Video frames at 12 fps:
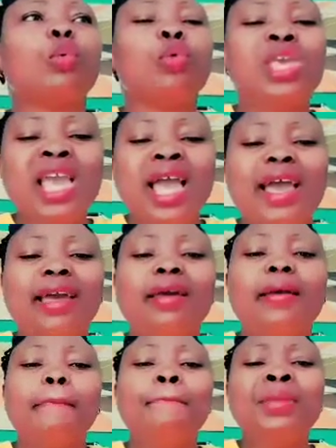where
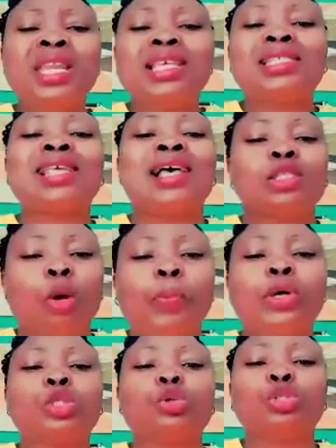ministers
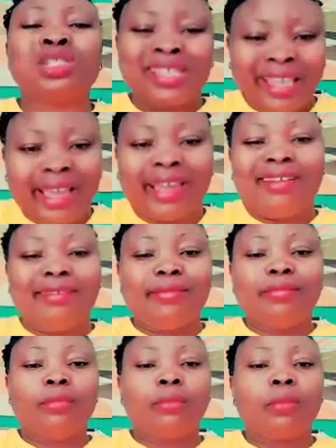supposed to think
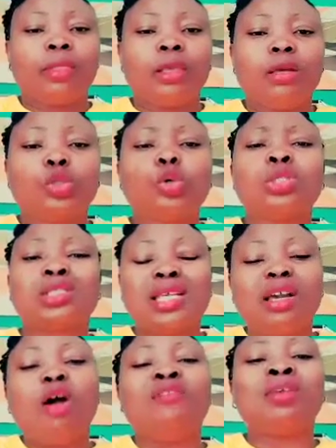
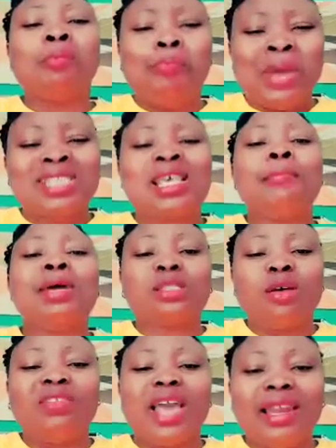of the betterment
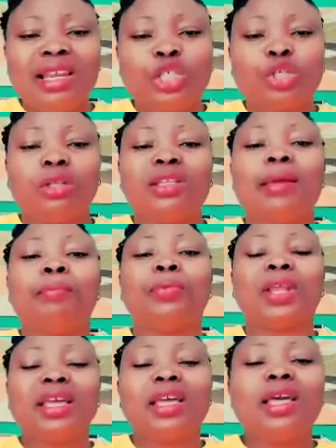of their nation. They
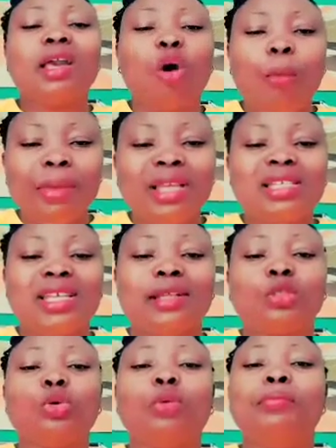bring
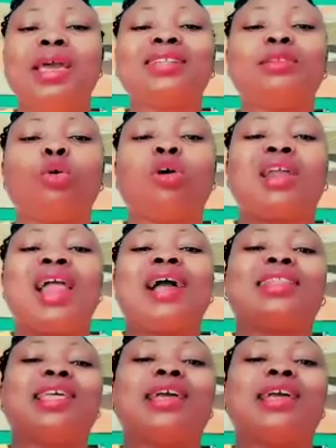comedian to make the crowd